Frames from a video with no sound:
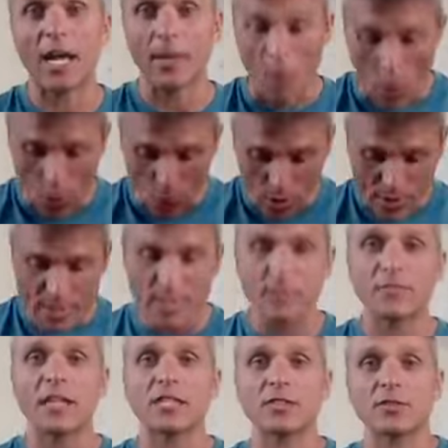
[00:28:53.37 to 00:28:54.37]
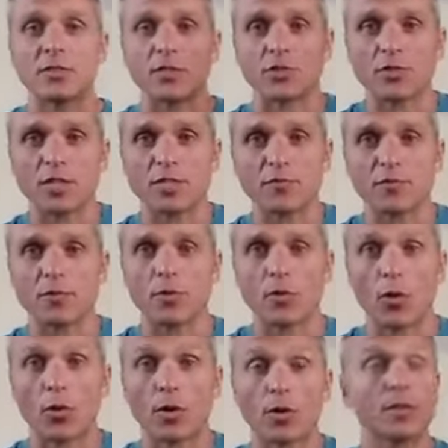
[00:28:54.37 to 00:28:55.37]
am holding this vessel in trust for the
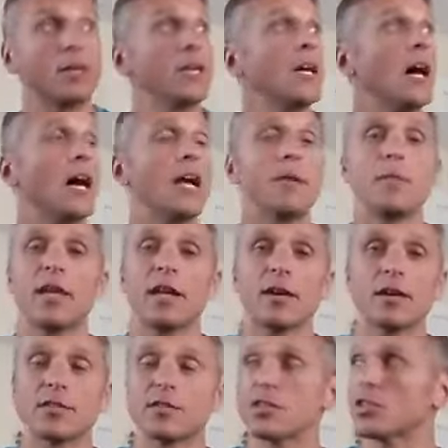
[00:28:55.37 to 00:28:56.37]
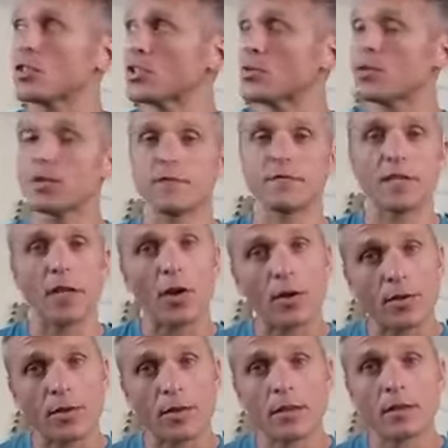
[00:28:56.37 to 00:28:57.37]
Lord. I am here as a steward of the
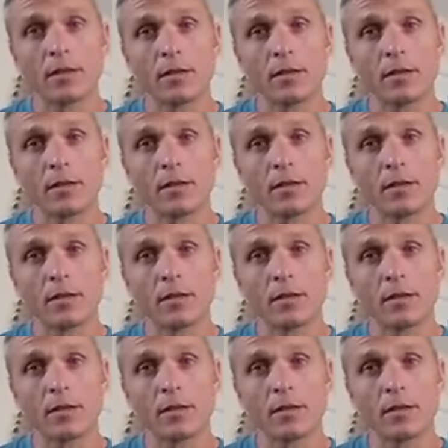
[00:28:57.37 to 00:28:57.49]
earth.